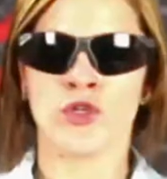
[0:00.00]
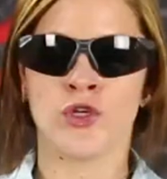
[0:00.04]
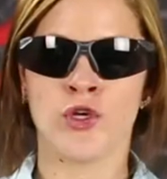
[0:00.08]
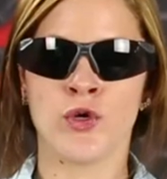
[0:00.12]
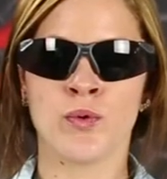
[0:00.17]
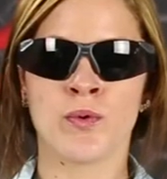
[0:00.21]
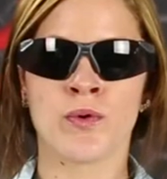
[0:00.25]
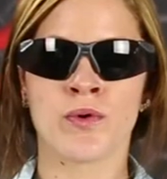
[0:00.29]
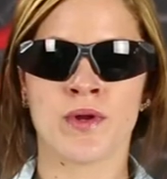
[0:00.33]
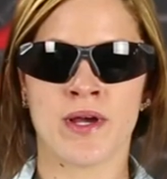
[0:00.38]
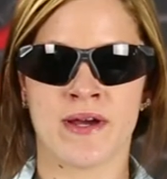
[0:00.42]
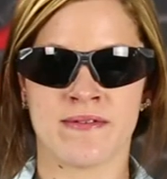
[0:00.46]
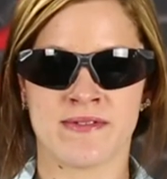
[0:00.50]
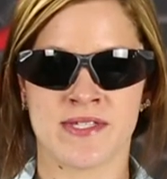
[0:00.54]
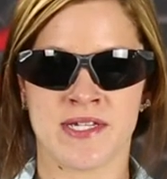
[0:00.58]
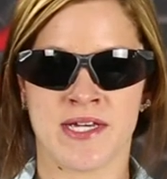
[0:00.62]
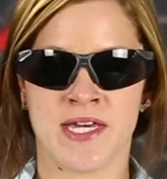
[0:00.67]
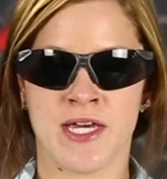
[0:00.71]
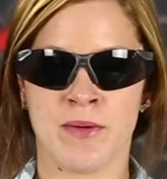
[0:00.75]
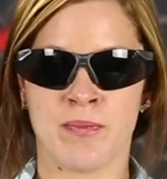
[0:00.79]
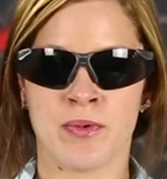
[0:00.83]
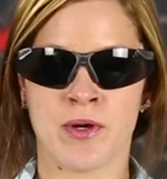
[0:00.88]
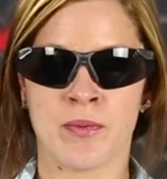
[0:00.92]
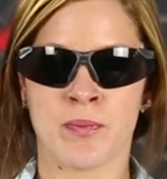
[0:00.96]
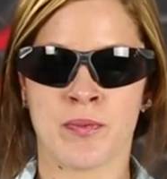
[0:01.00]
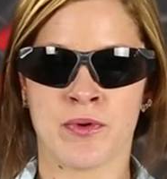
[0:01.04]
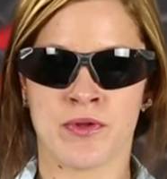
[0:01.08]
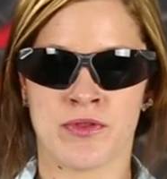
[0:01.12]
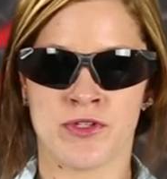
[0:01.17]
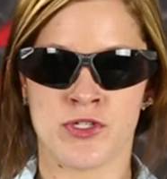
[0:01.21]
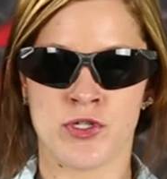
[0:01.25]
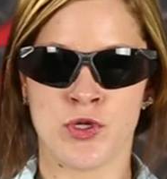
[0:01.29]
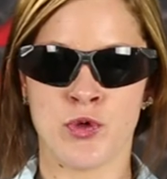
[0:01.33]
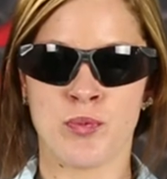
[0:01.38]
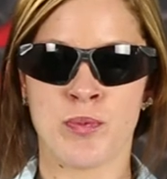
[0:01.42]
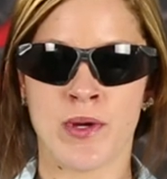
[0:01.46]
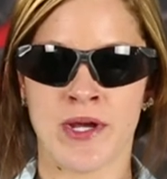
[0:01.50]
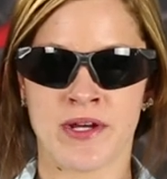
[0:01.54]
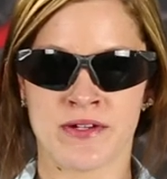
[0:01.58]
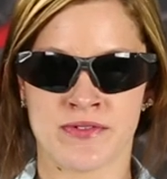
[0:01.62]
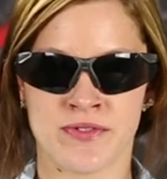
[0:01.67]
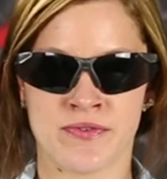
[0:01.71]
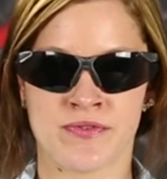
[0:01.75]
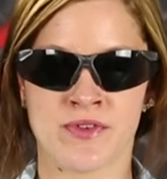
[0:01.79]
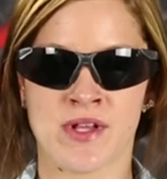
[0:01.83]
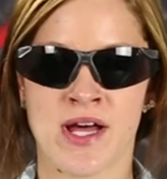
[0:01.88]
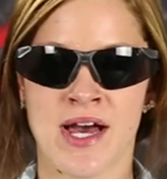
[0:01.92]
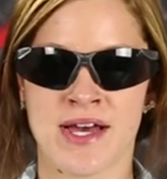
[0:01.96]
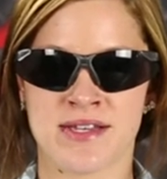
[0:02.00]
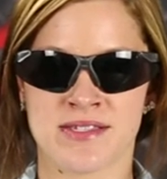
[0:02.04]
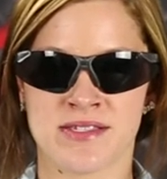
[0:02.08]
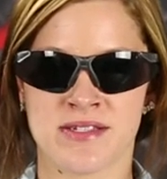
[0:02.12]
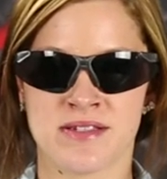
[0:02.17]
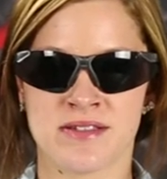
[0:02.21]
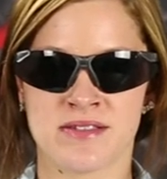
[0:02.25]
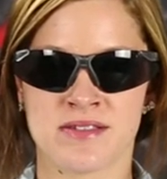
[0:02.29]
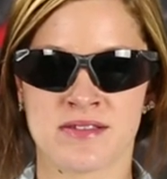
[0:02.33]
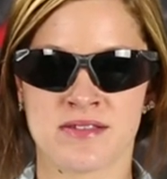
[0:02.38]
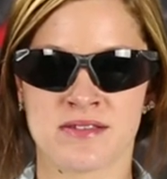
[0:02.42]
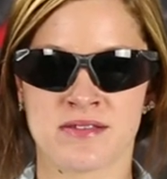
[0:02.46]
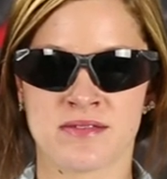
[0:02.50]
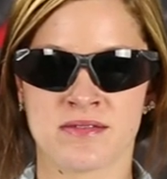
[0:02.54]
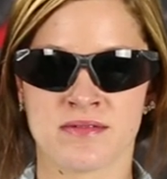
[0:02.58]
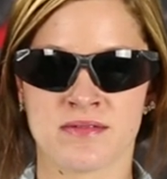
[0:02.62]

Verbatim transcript: you won't have to keep up with two pairs of glasses.